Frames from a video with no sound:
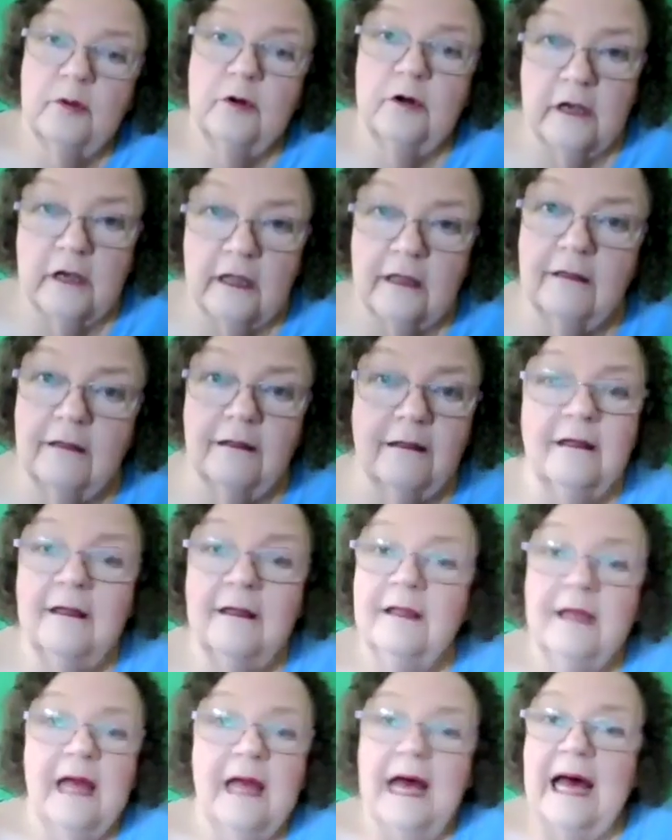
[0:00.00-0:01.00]
pudding.
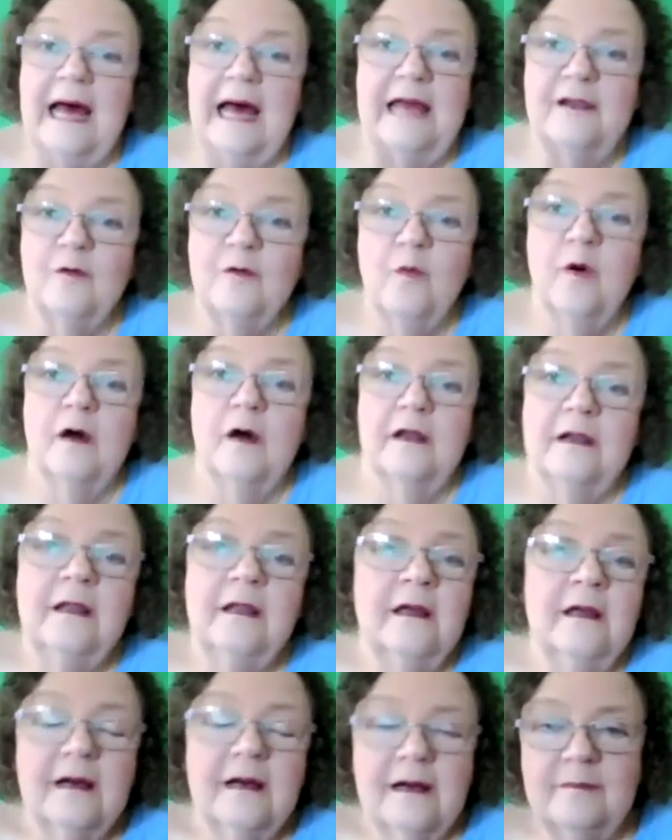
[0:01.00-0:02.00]
I don't want
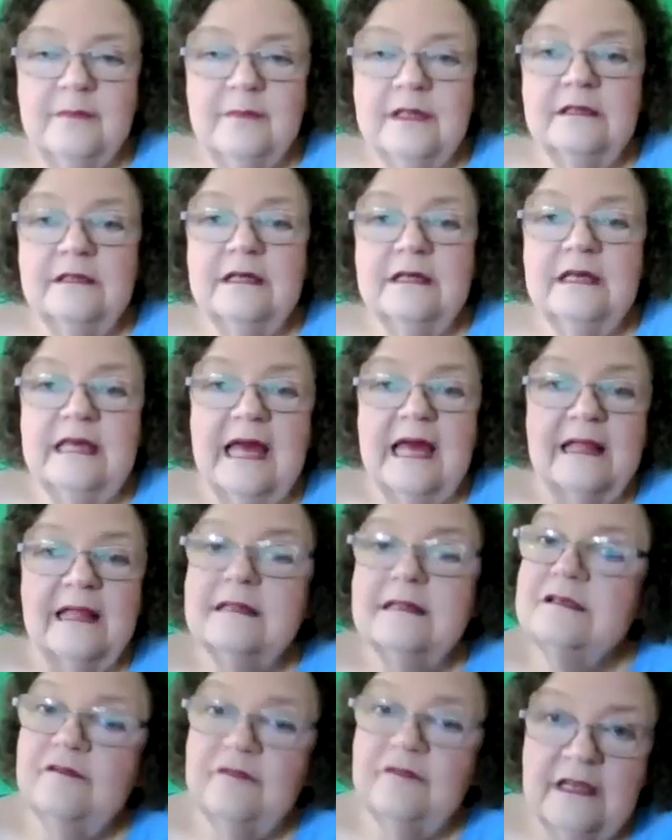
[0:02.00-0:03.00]
a million
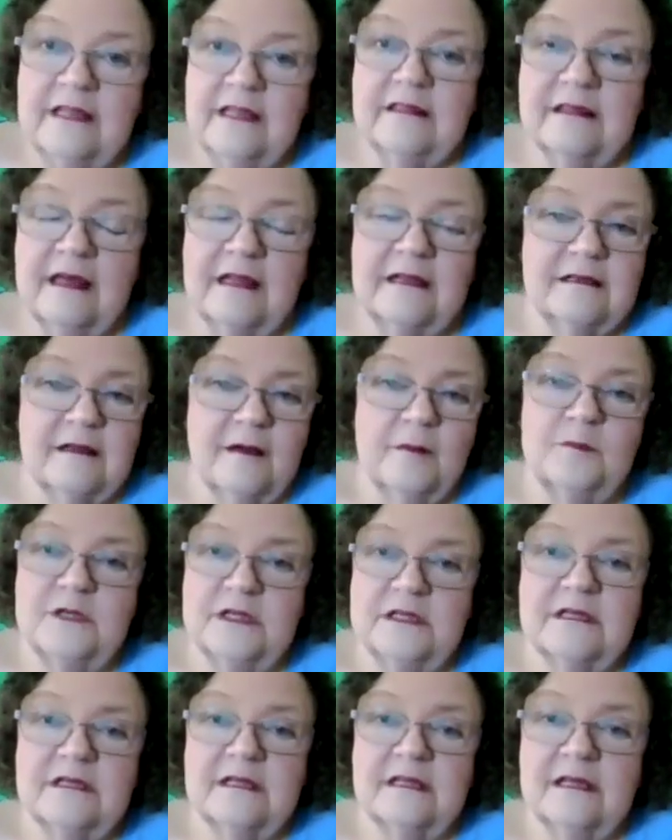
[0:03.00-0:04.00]
gallons of anything dumped
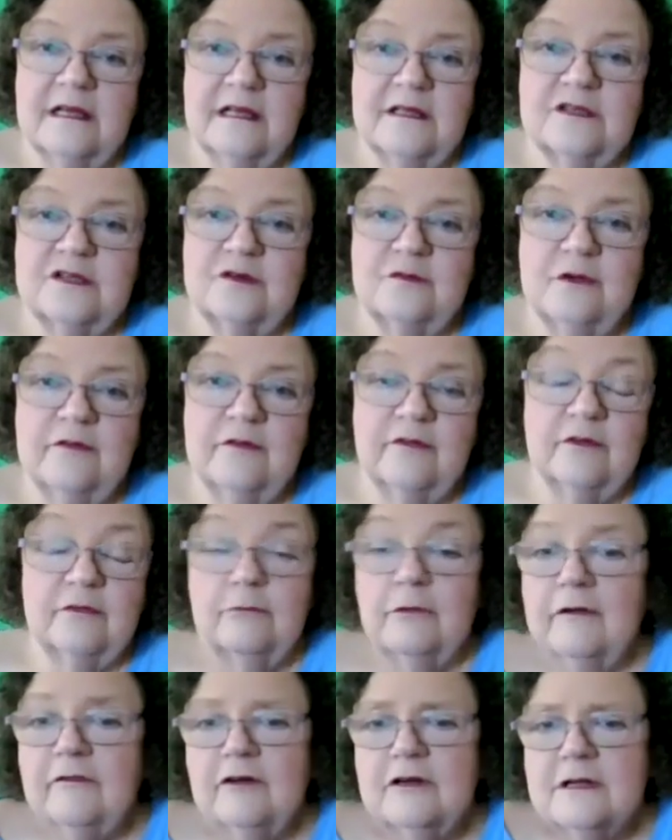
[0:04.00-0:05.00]
into the Hudson River. The
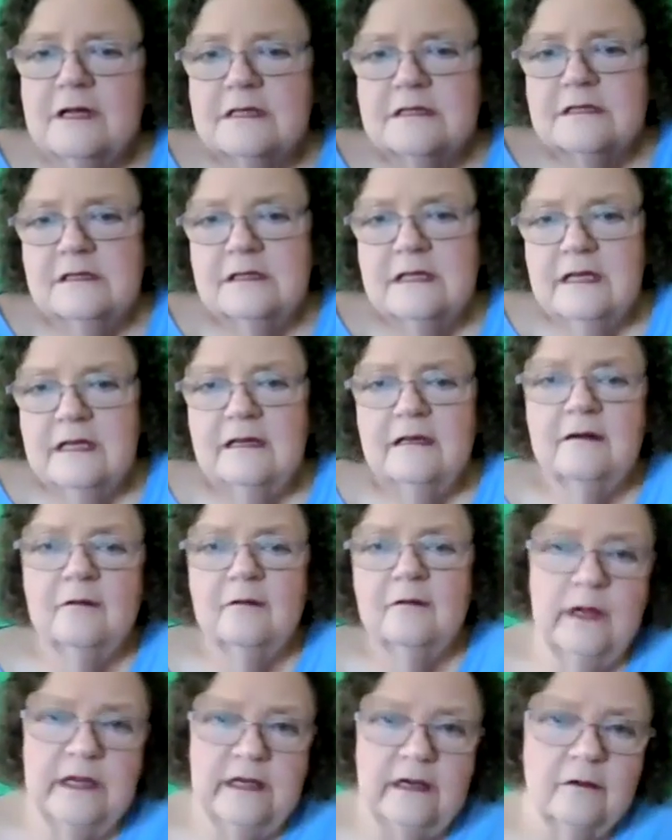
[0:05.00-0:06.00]
river doesn't need it.
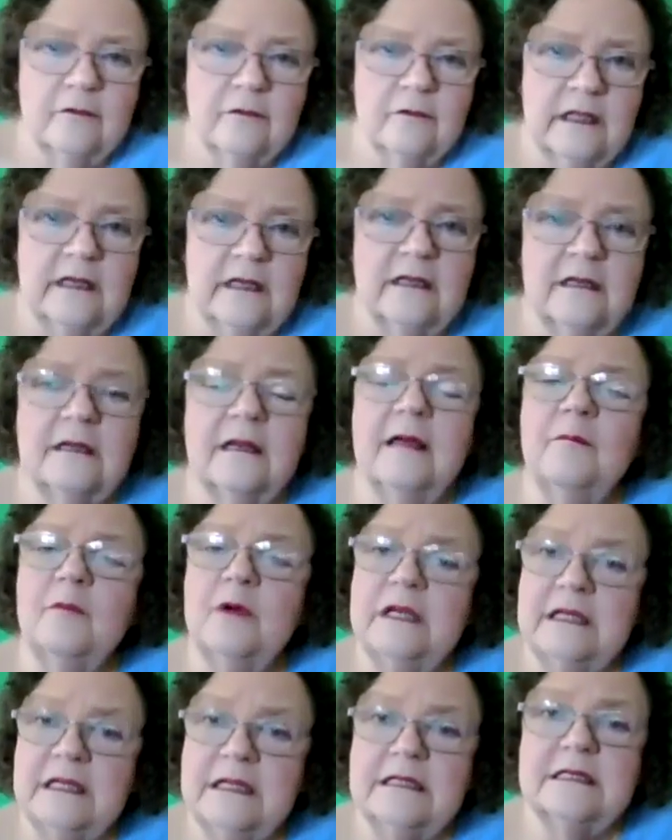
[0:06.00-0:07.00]
We don't need it. And
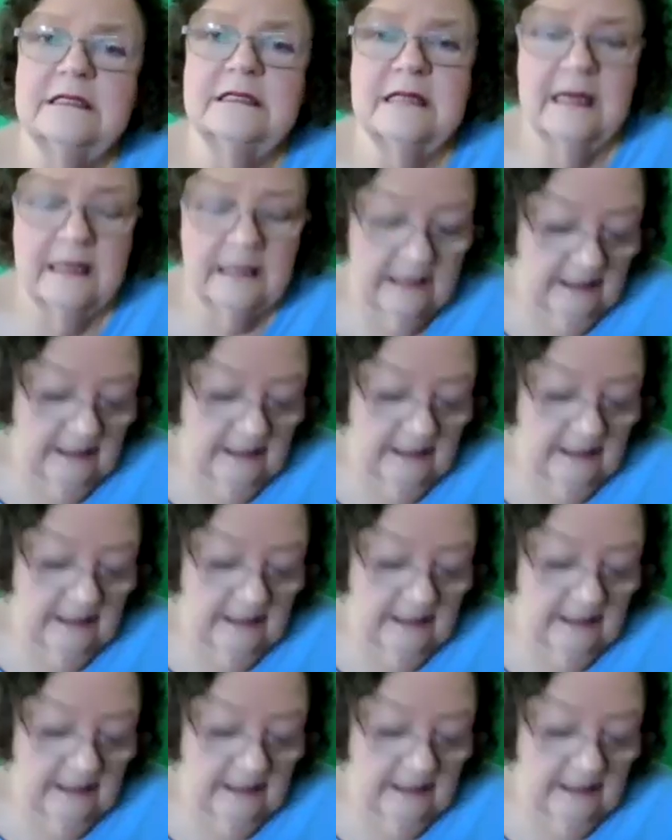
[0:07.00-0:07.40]
we need to take